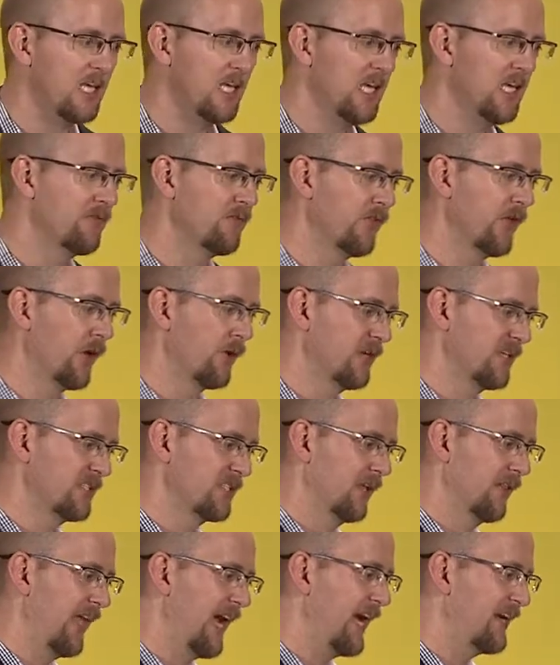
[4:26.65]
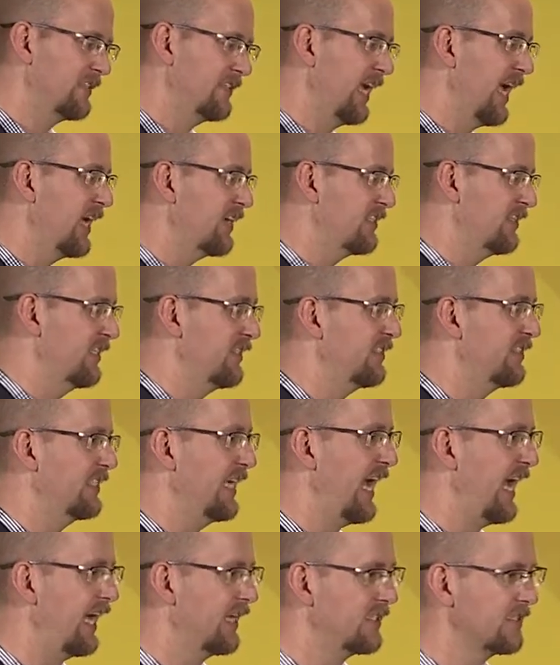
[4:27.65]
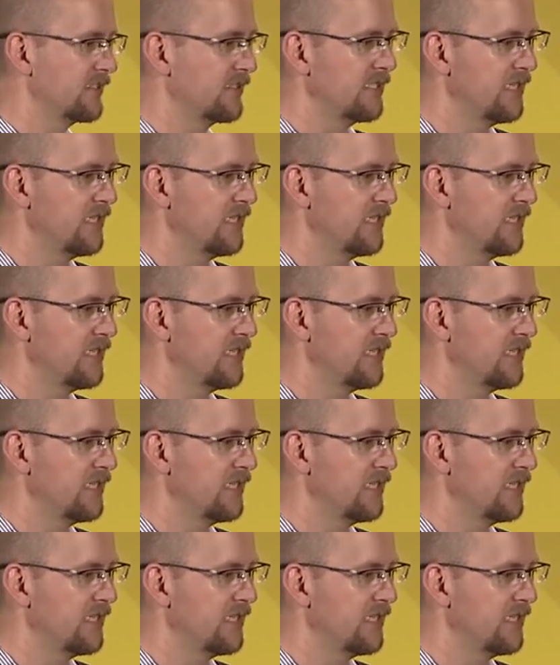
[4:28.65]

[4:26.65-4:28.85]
even though does the last S in SaaS